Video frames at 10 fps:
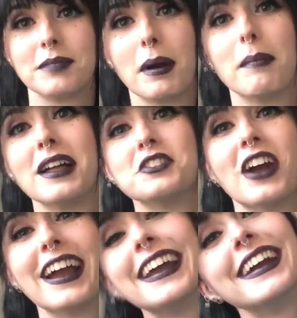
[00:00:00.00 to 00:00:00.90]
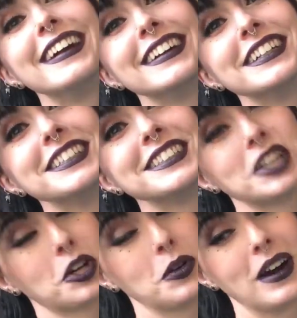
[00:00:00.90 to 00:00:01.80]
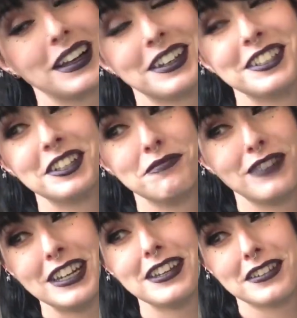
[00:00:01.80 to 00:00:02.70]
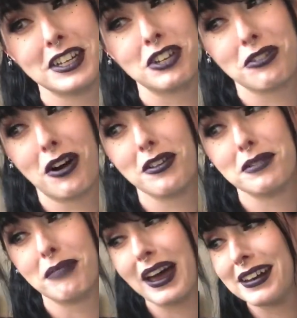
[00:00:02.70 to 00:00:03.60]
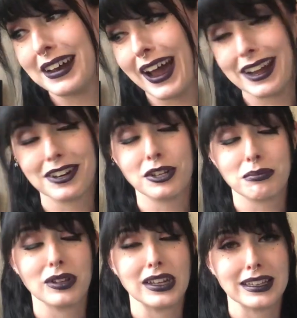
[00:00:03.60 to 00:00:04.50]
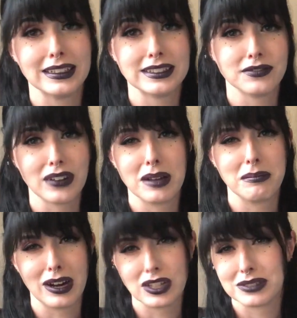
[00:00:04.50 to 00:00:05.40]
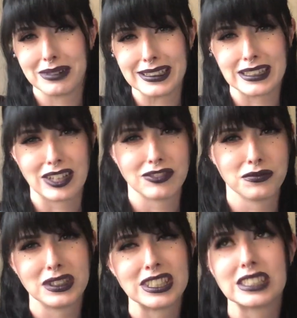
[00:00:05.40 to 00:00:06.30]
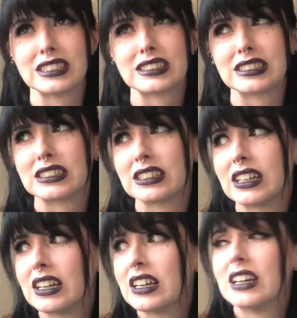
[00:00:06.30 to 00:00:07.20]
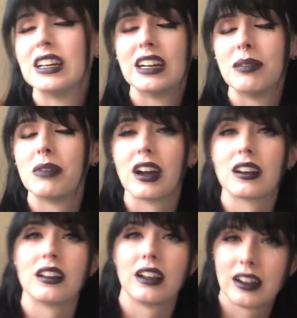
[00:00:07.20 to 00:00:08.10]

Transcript: My bed's right here, so I can conveniently crawl in bed and hide under blankets if I embarrass myself, which is, I'm not gonna